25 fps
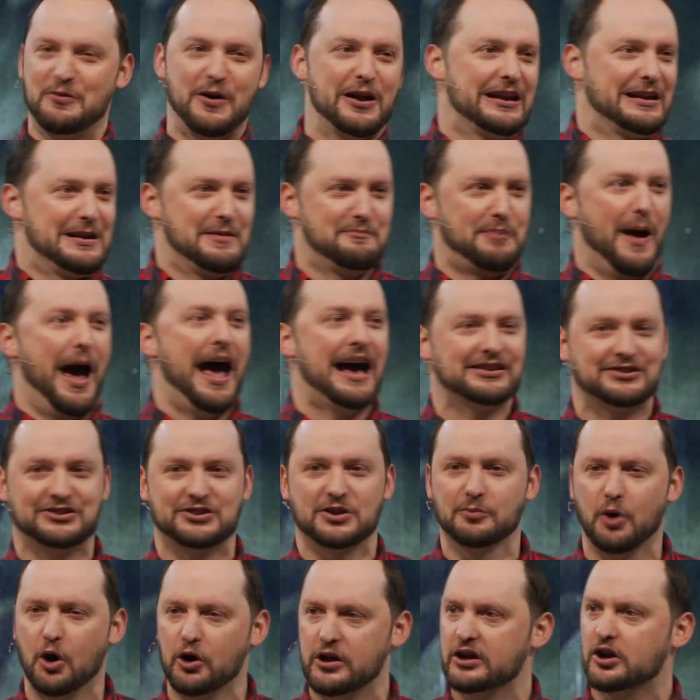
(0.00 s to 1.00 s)
went into
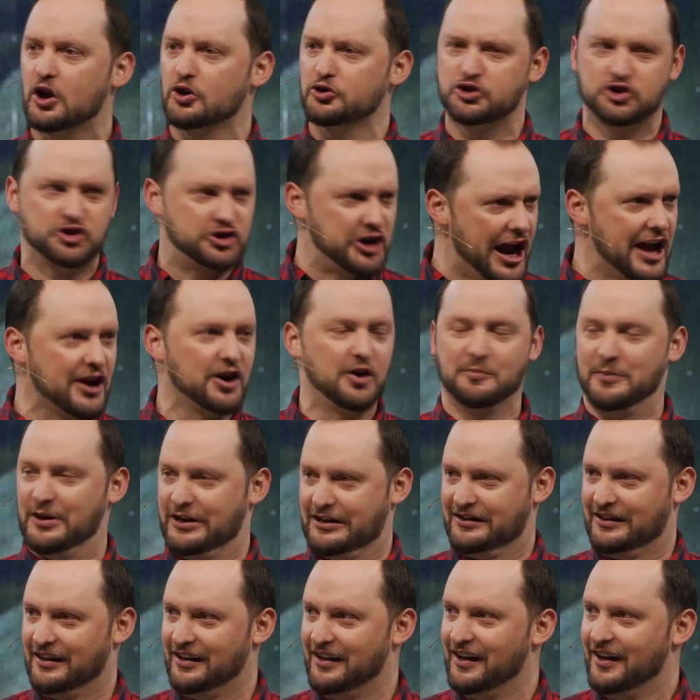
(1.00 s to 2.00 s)
pastor mode. He goes,
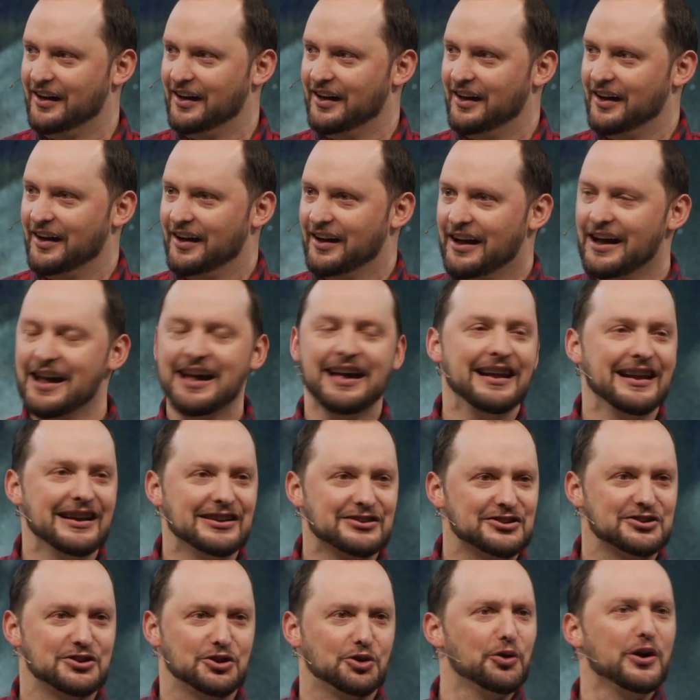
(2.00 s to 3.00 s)
Gentlemen, it
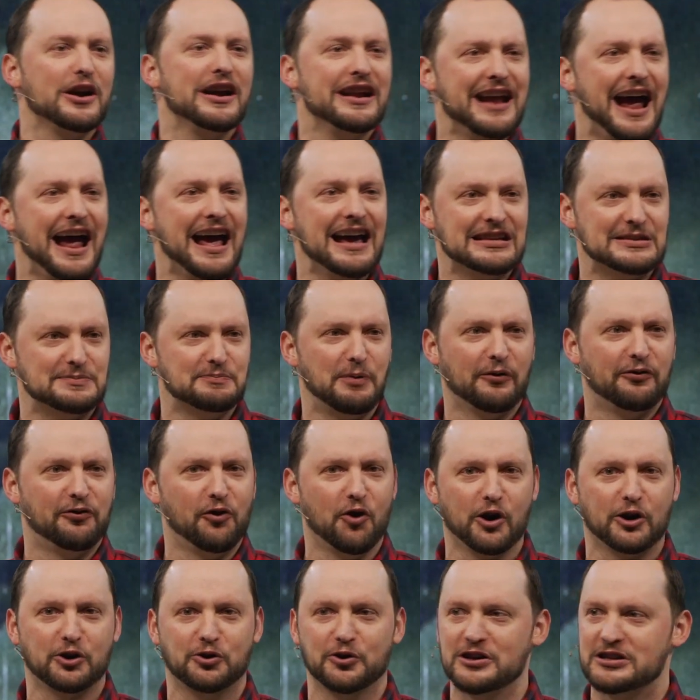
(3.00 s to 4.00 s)
is three days
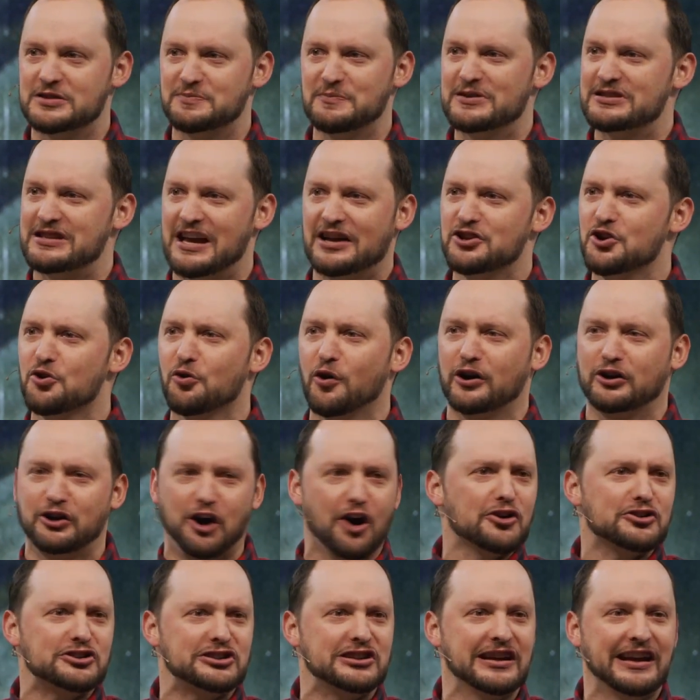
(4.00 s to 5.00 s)
before Christmas, and you are
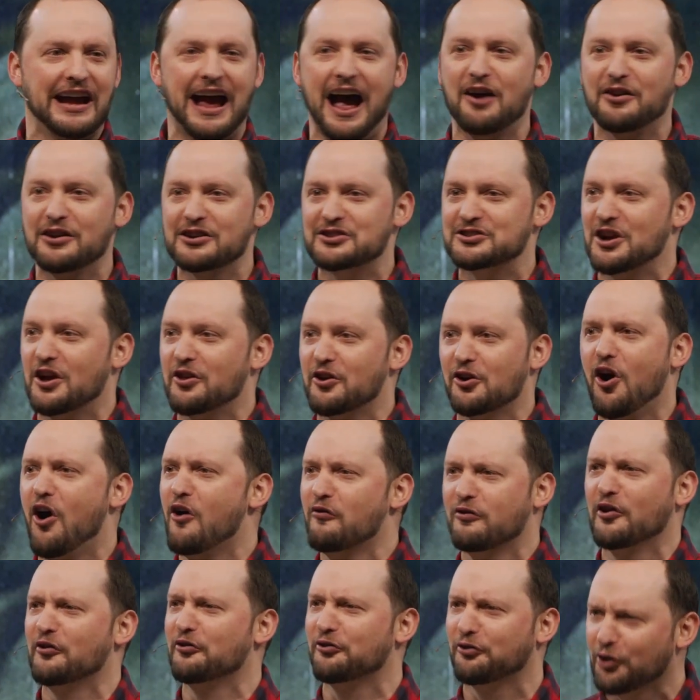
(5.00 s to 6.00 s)
cursing out each other
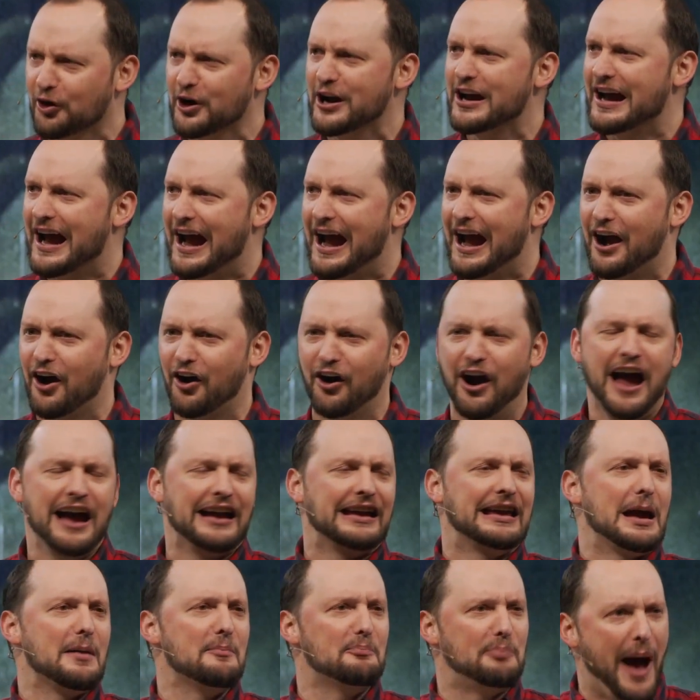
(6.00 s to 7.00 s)
over free air.
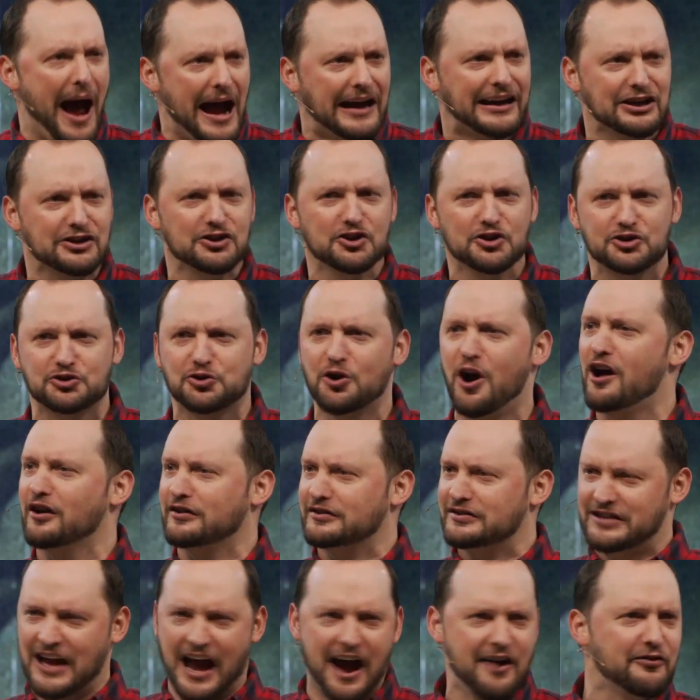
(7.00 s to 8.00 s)
Get back in your
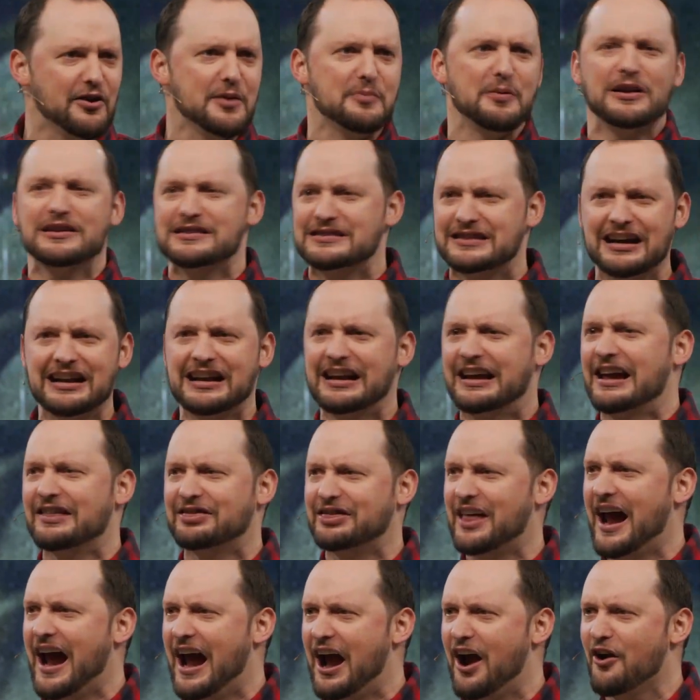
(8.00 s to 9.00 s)
trucks. Everybody's going to get
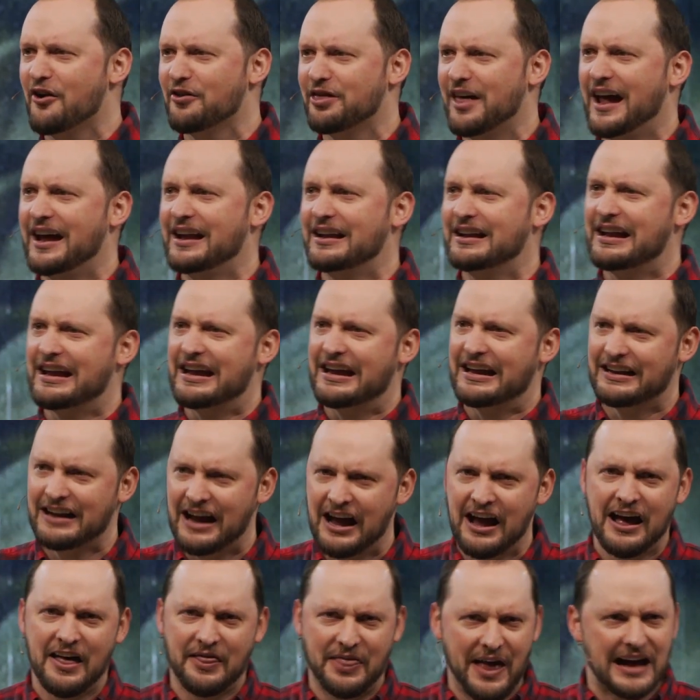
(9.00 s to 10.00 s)
the air they need.
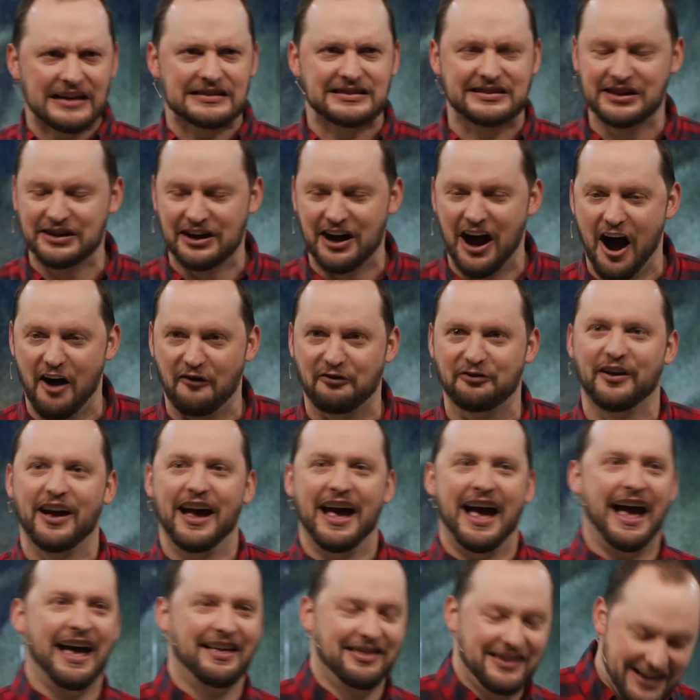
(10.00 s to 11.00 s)
That's
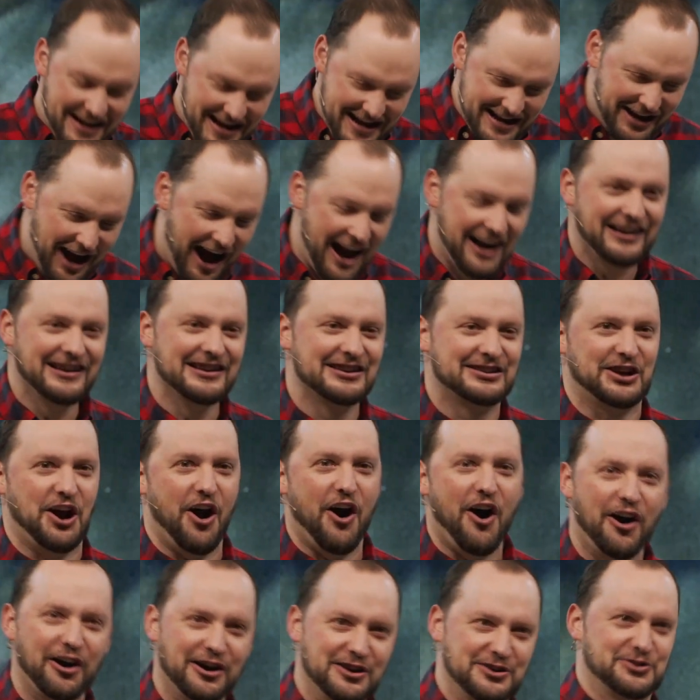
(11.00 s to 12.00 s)
enough. And then he got in his
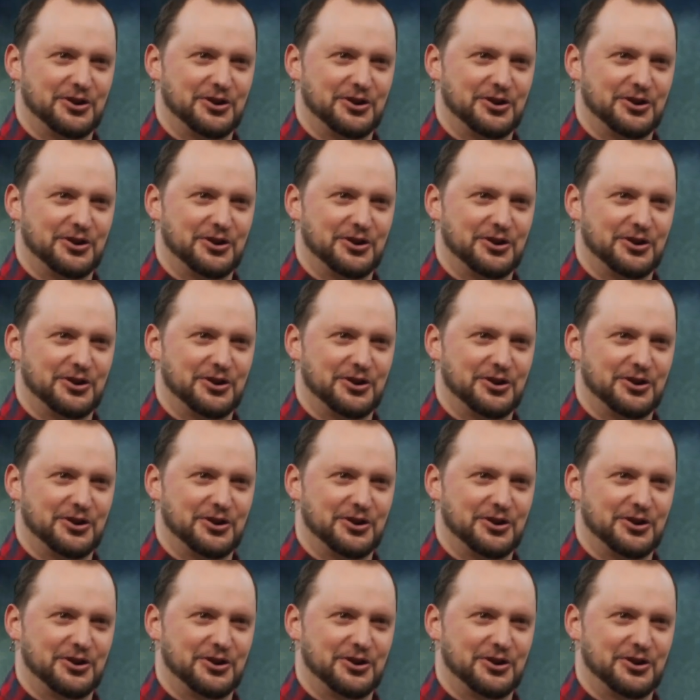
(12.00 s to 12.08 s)
car and